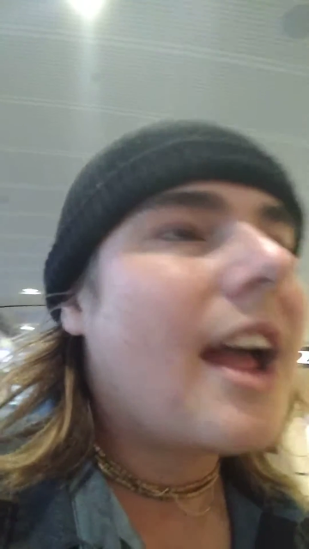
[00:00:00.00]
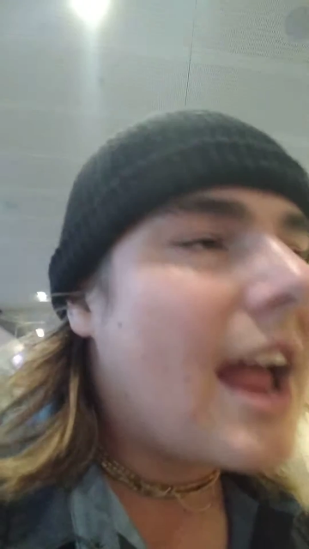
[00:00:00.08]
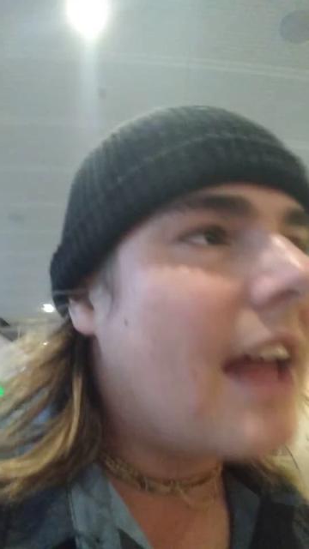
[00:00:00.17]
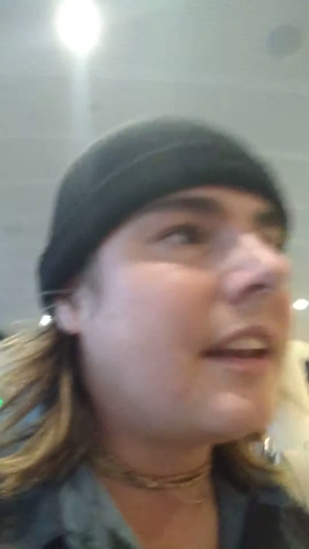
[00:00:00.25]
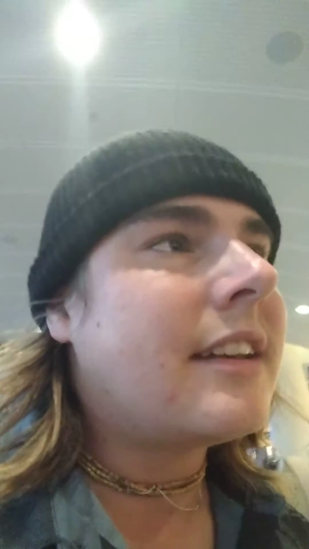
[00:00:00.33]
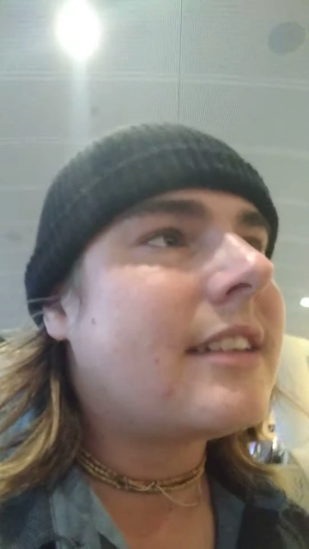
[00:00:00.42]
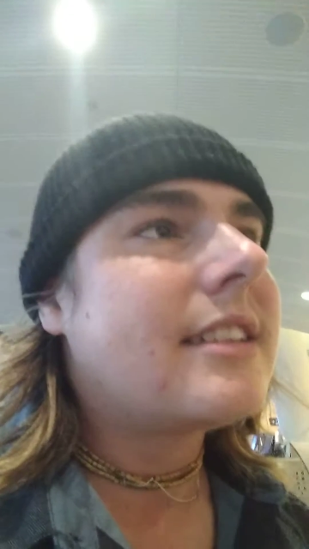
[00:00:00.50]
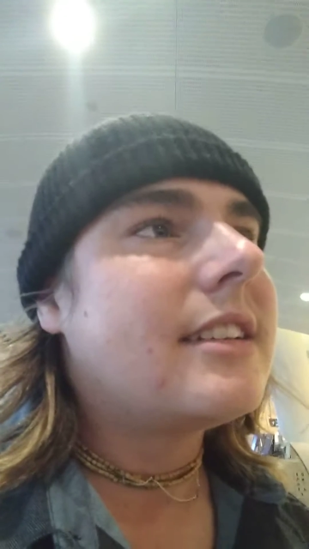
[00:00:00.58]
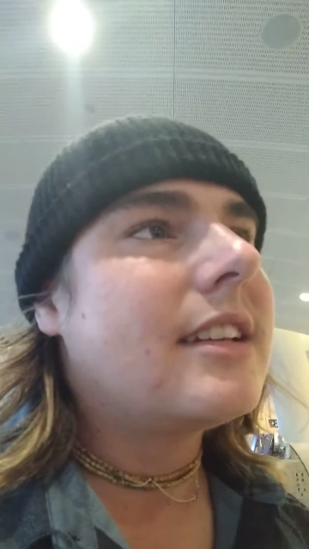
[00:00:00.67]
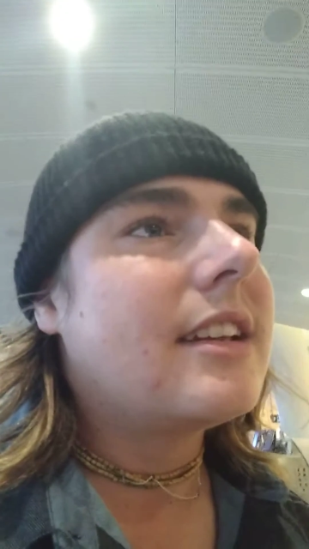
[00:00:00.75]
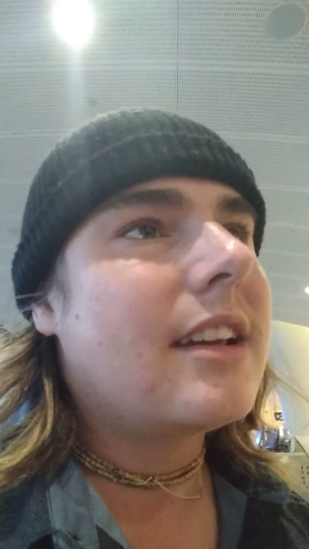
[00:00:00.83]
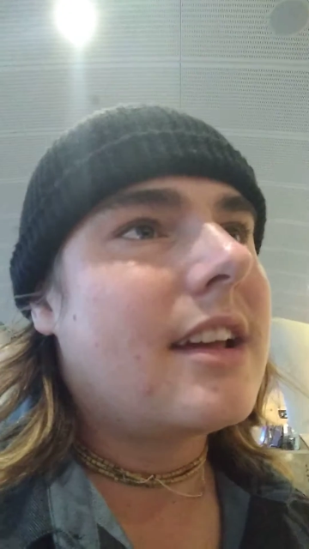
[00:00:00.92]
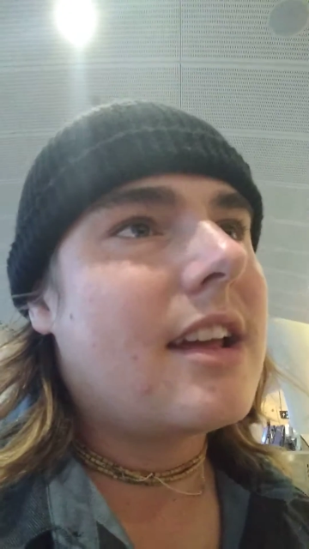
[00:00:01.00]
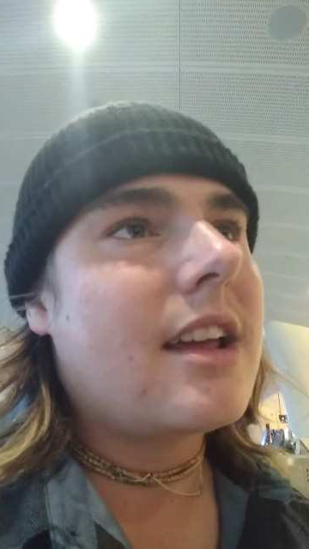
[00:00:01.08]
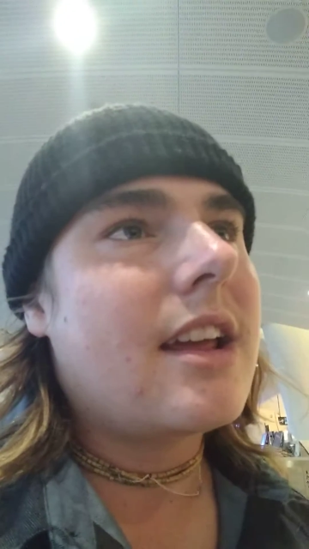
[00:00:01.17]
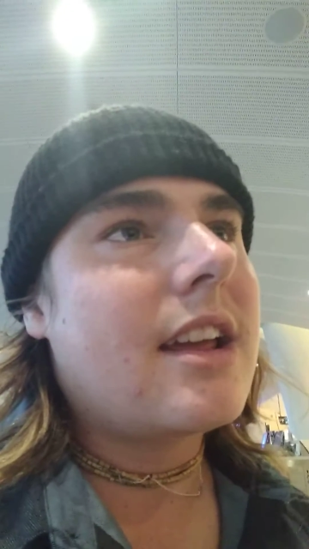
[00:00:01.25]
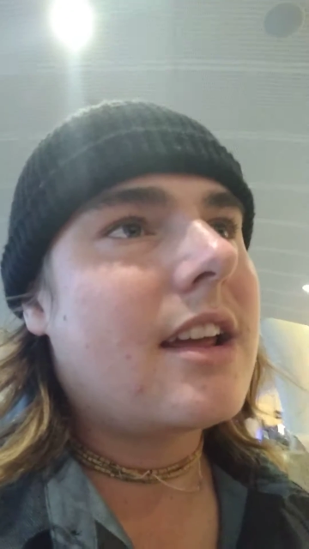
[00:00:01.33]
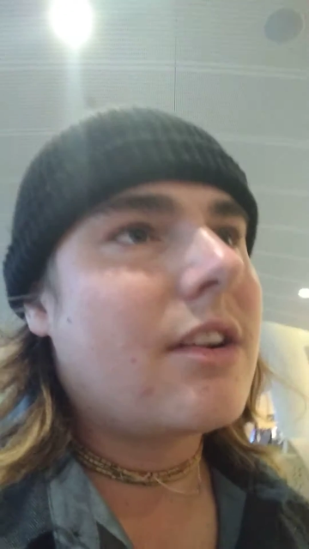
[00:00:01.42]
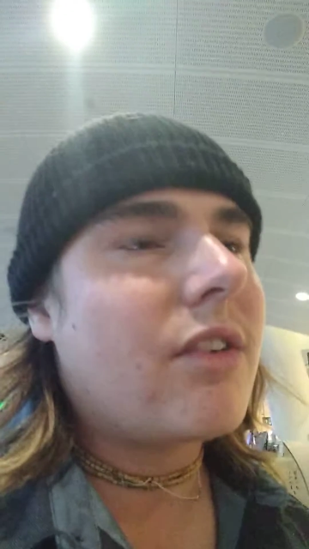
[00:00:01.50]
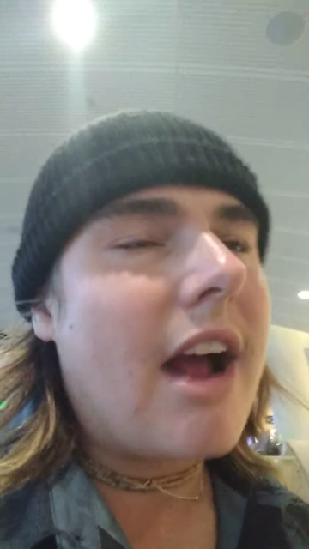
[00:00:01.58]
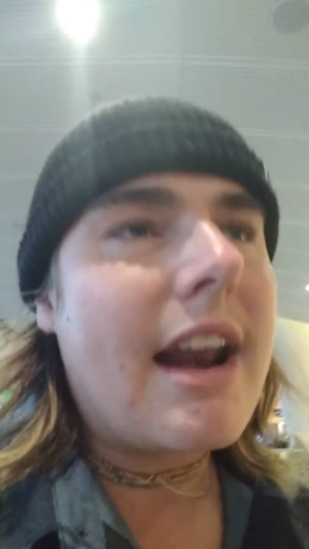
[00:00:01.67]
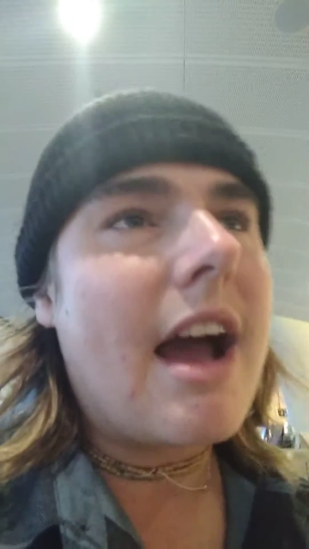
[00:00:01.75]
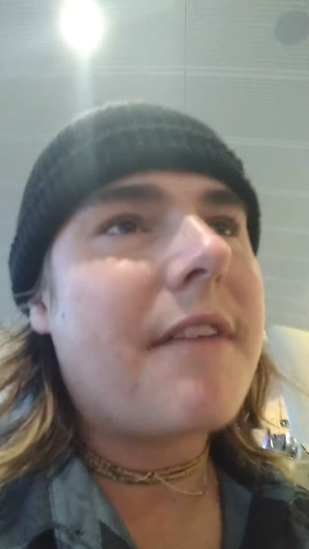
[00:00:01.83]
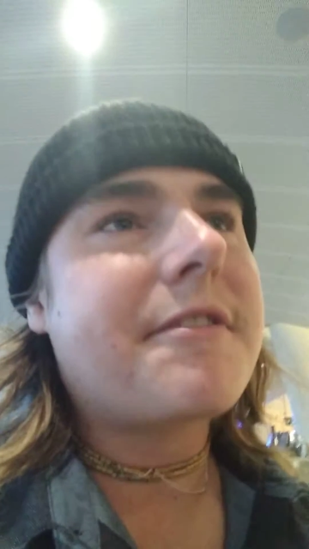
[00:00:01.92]
And
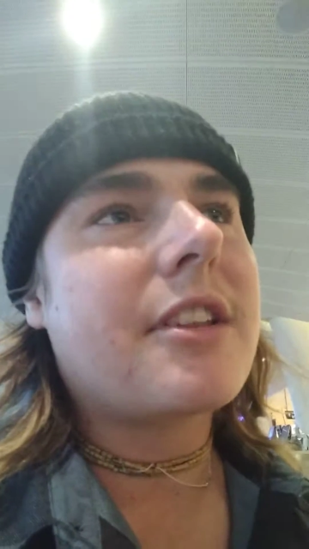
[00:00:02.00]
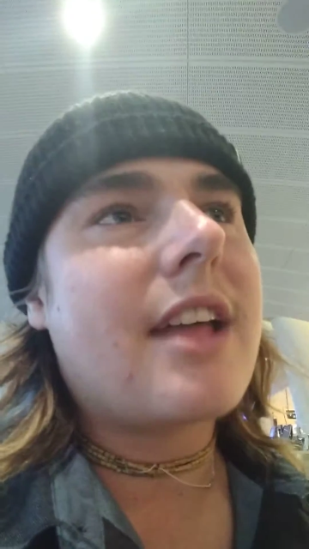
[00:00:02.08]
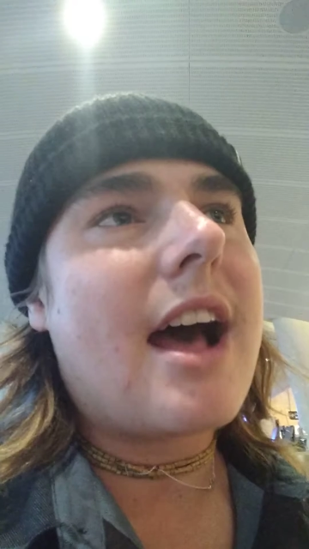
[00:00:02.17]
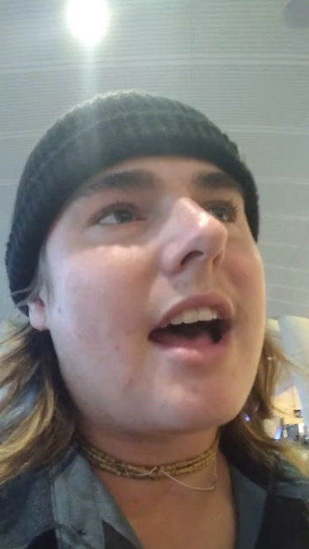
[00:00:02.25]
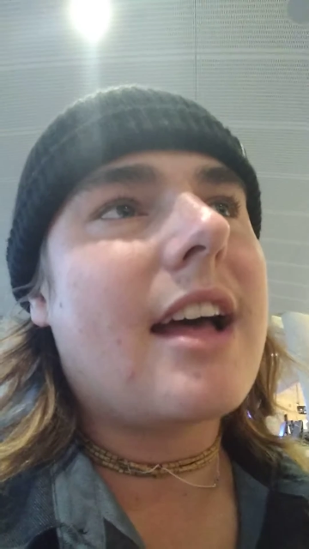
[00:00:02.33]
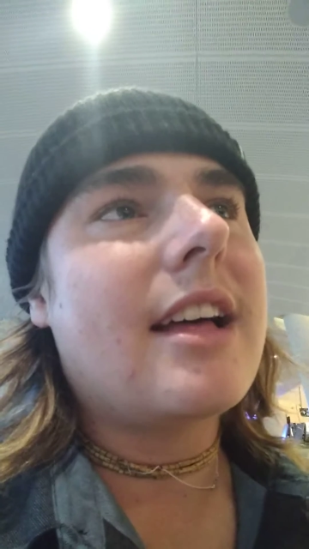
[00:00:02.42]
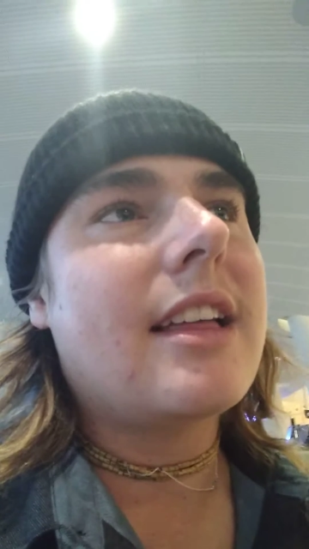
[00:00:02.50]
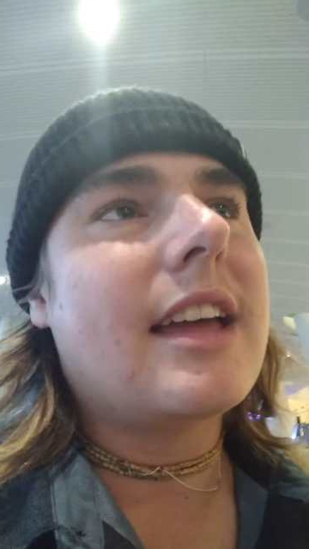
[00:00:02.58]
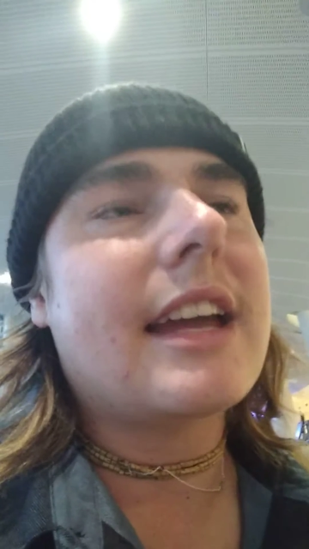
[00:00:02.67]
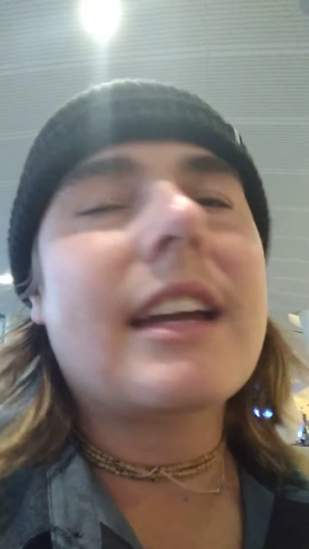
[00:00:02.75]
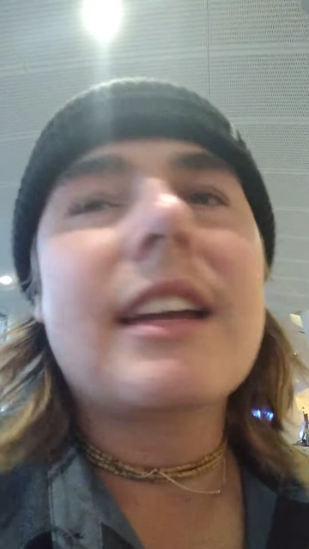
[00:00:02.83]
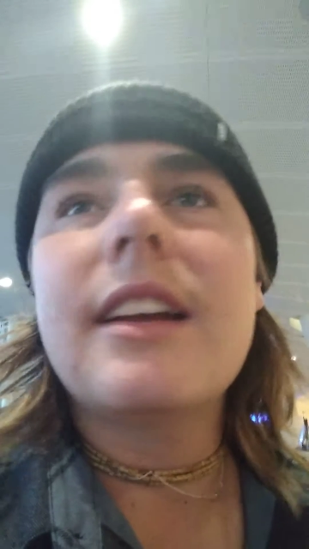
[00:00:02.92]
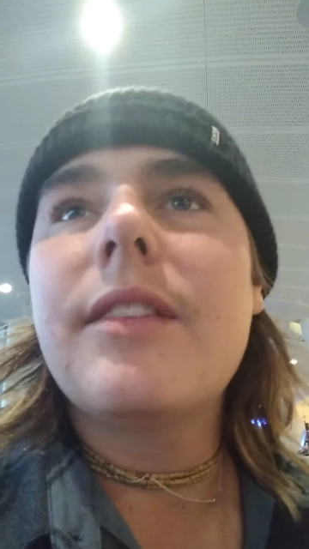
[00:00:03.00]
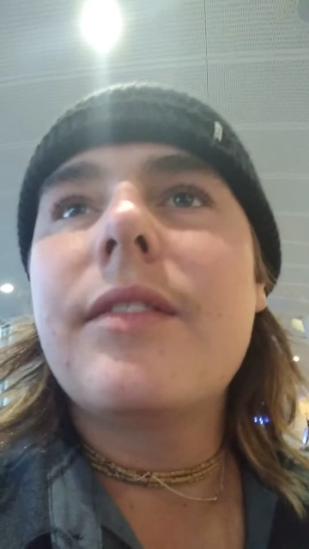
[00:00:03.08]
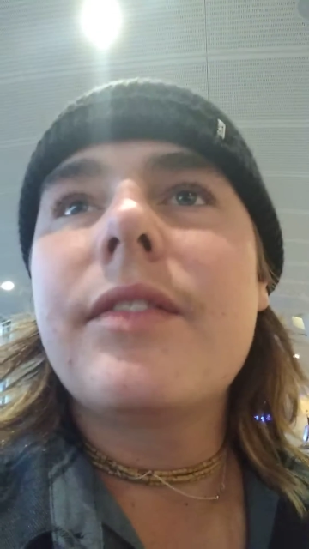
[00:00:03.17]
right after that, like,